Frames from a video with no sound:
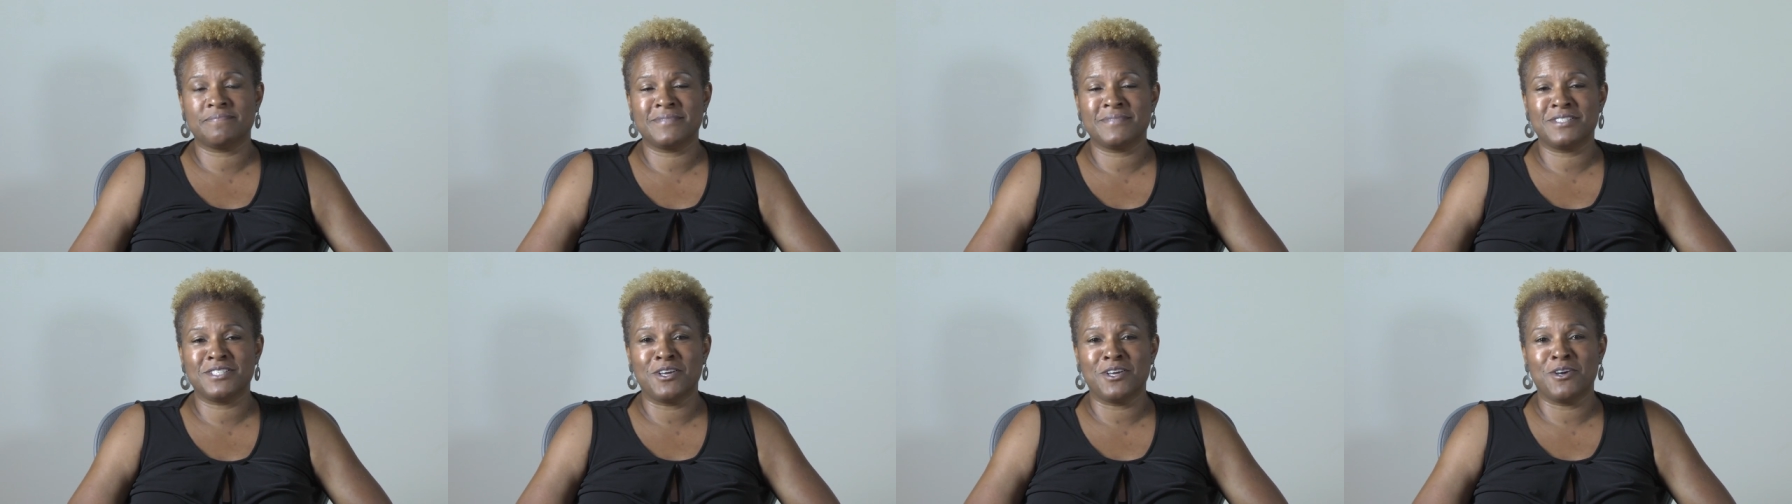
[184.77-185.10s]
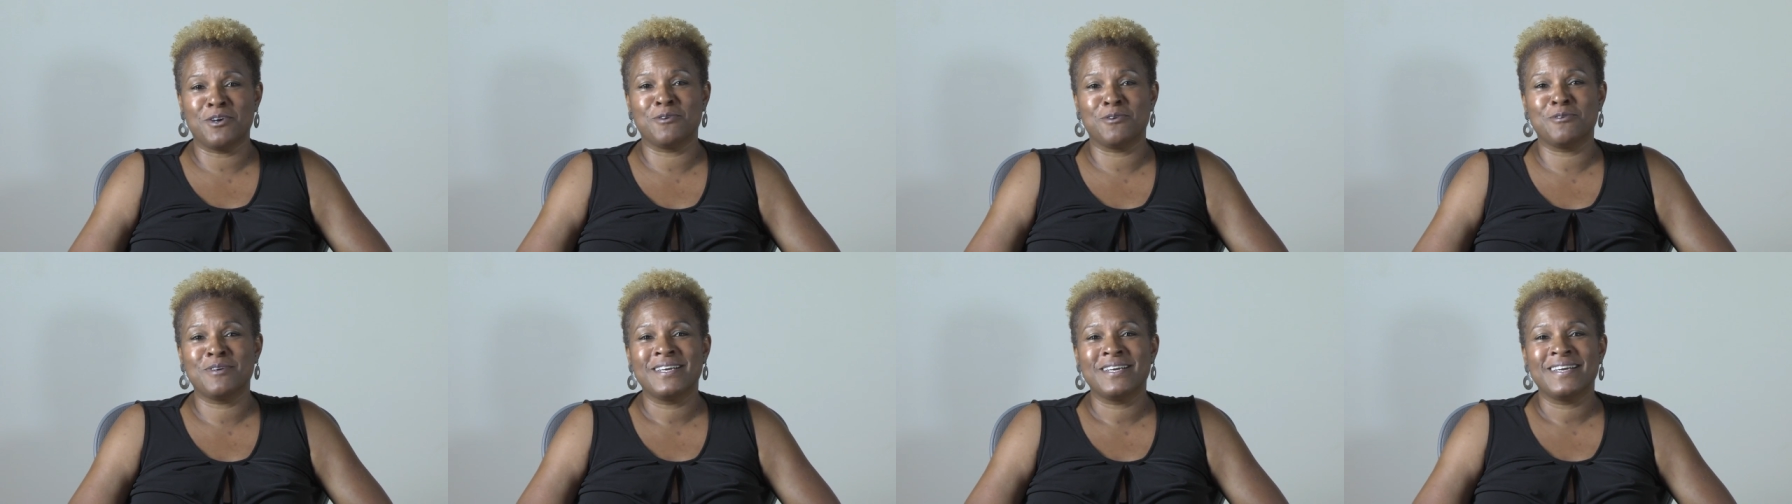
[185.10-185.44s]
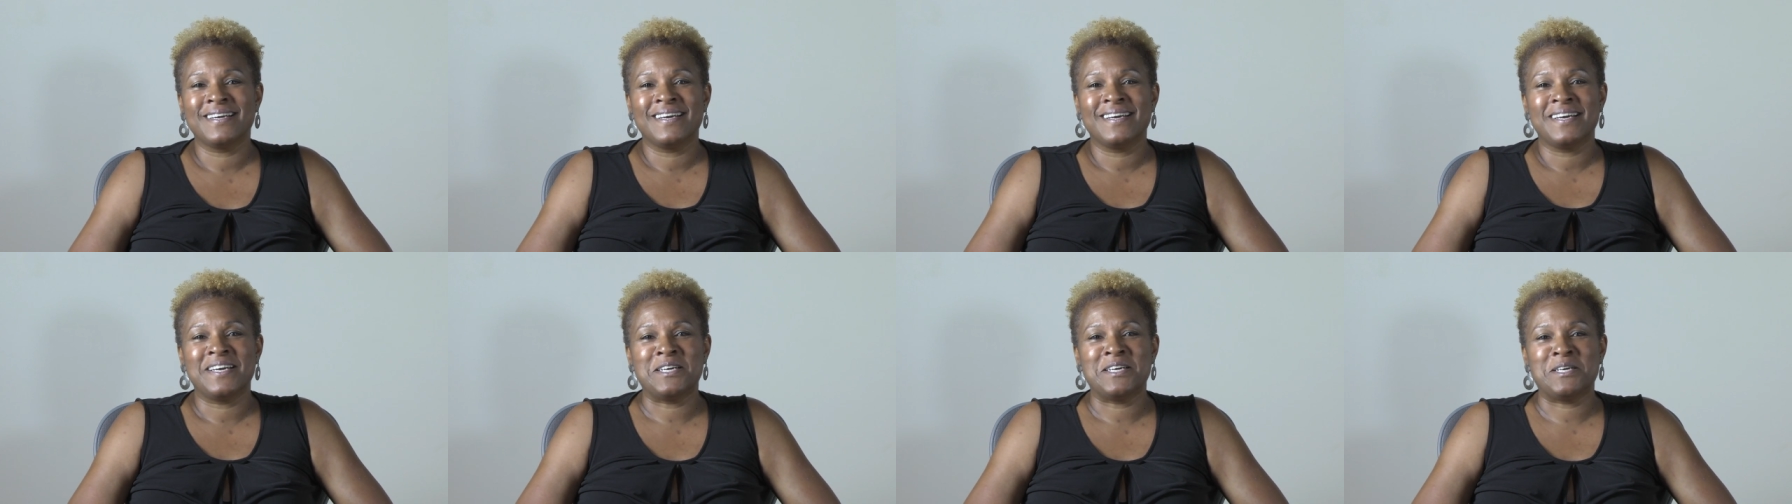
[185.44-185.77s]
So
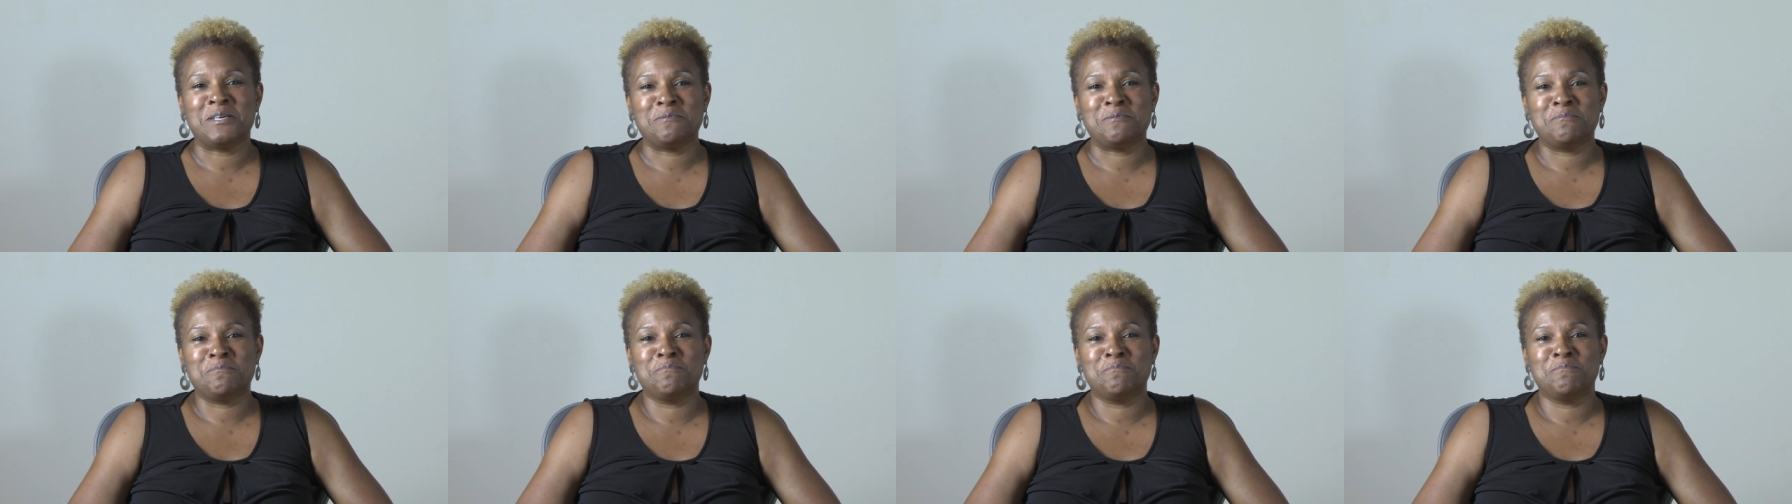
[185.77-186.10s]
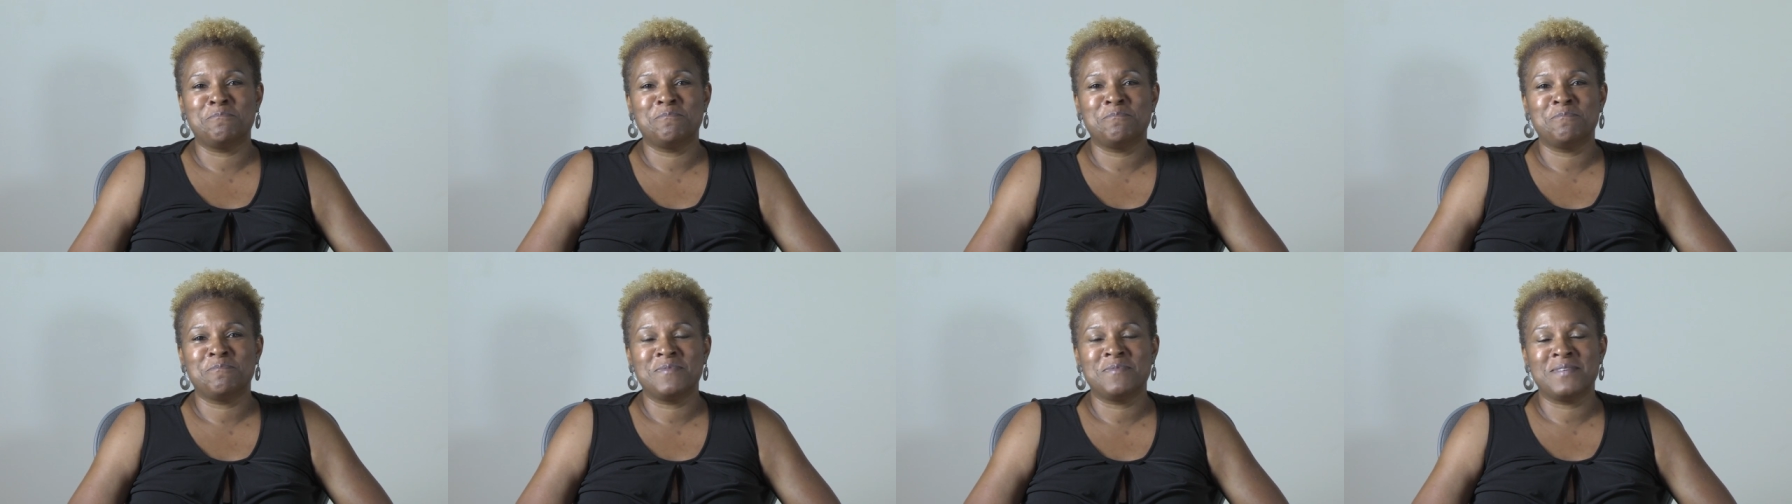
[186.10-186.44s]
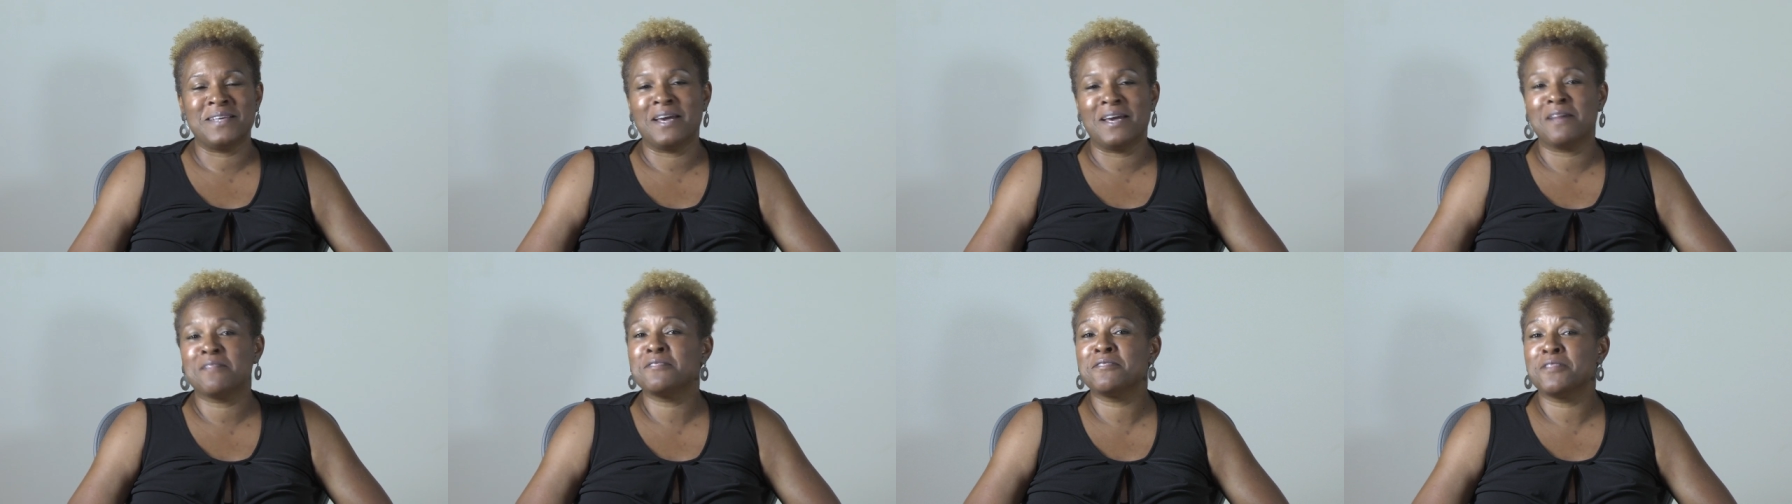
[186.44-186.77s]

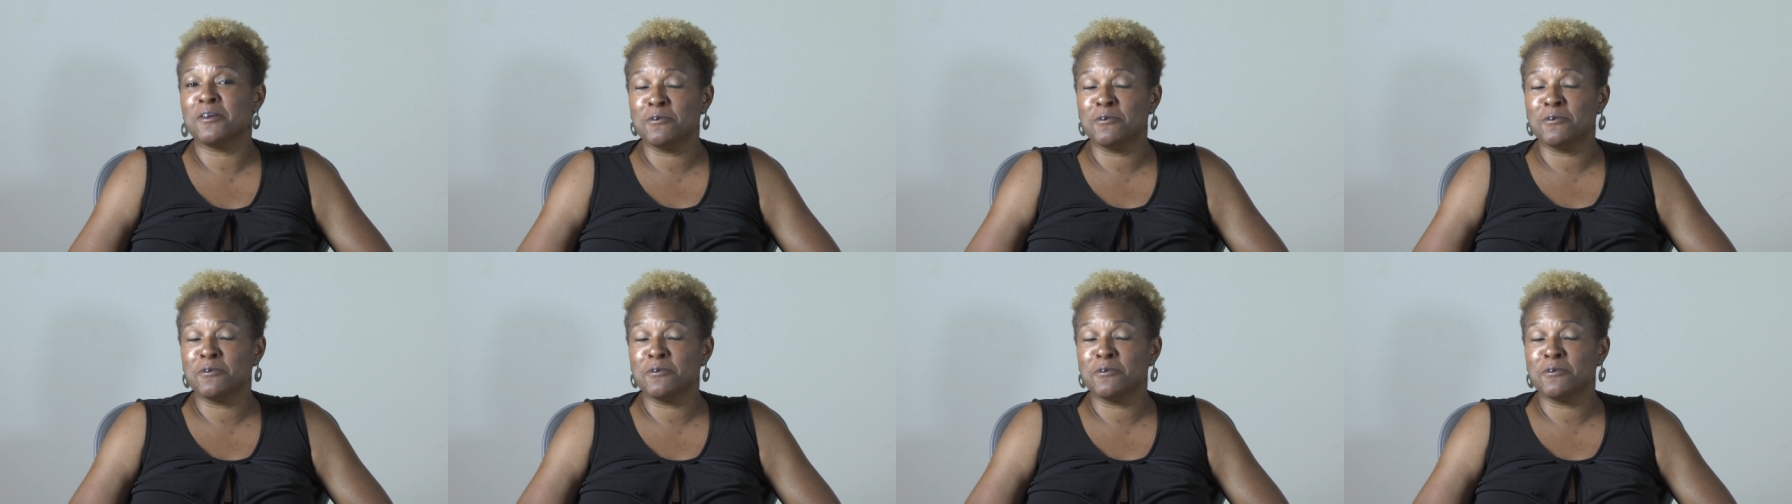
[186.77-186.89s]
yeah,